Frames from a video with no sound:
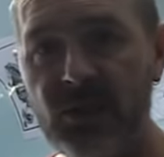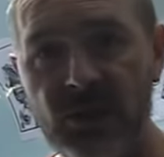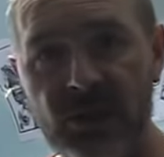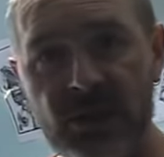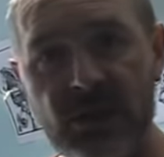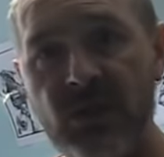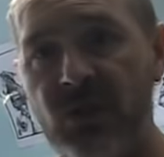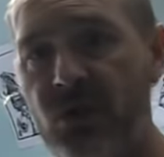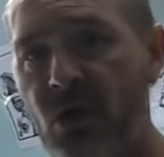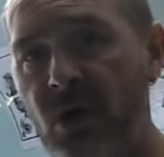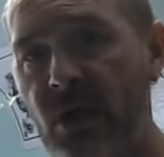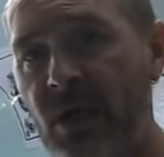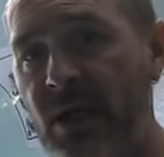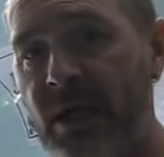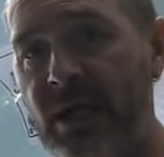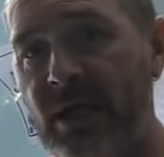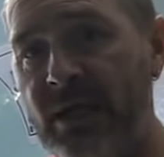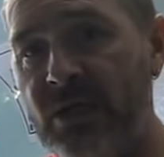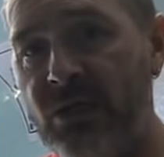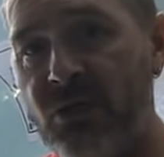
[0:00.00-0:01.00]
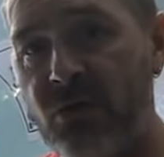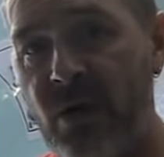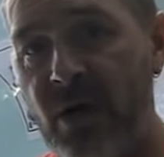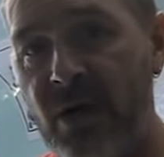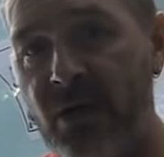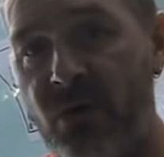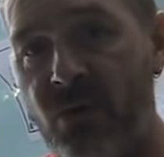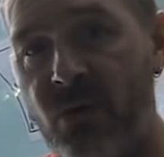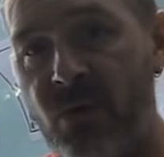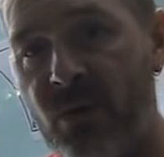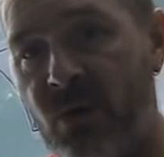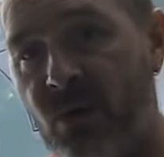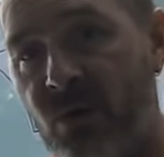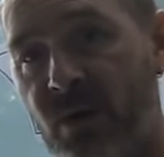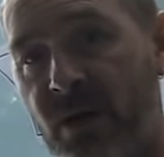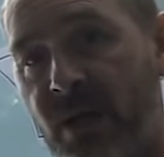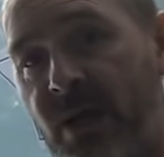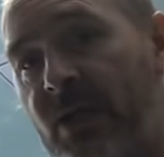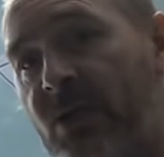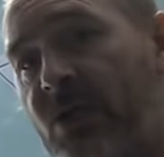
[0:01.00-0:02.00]
she's not legally trained or a
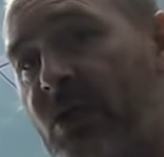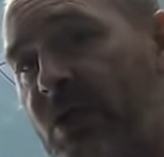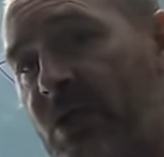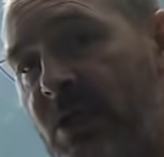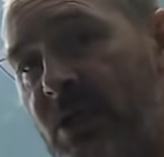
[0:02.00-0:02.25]
lawyer. She